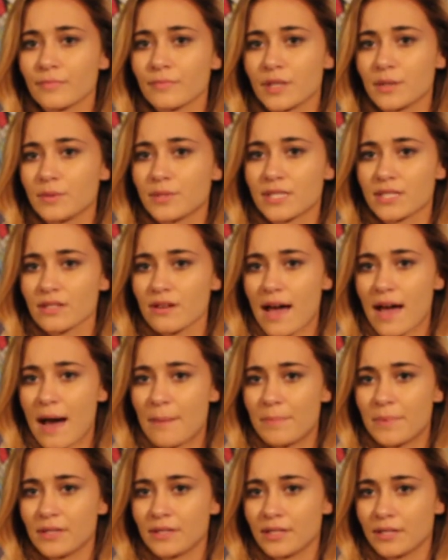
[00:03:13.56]
it would still
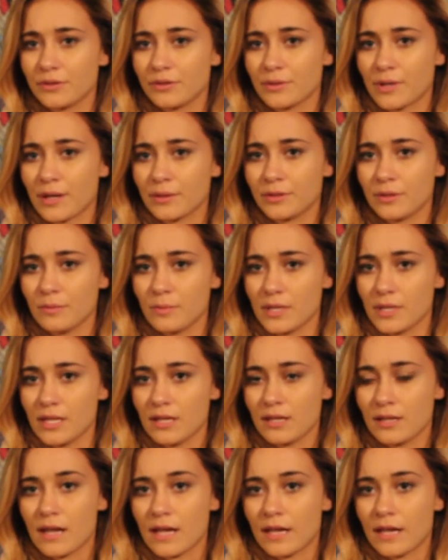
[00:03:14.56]
happen throughout the week.